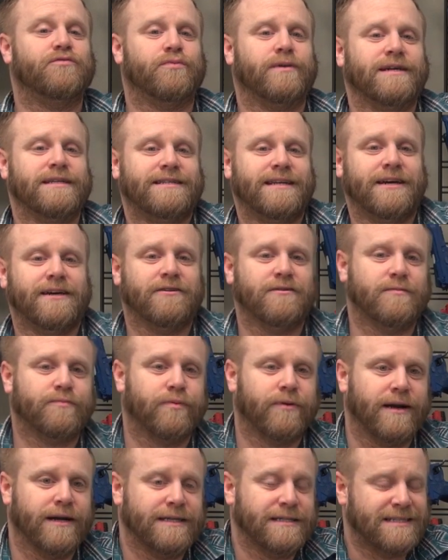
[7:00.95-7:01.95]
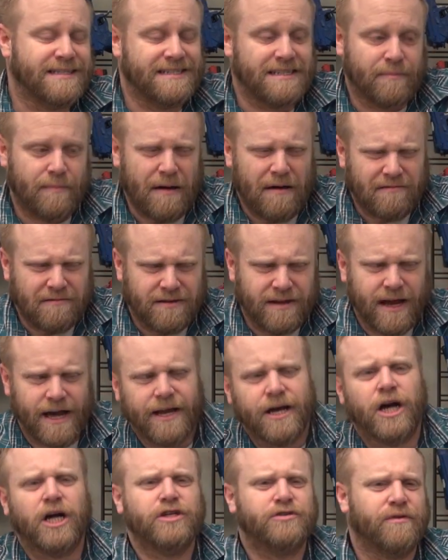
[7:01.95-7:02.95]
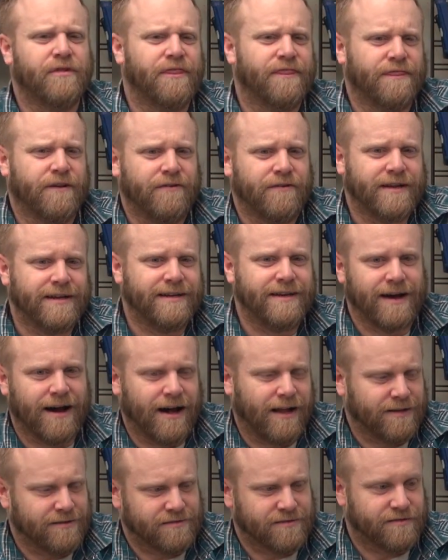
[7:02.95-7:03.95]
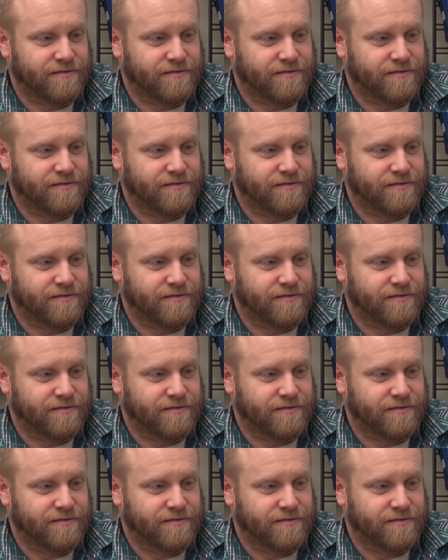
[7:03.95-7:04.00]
retail price is about $930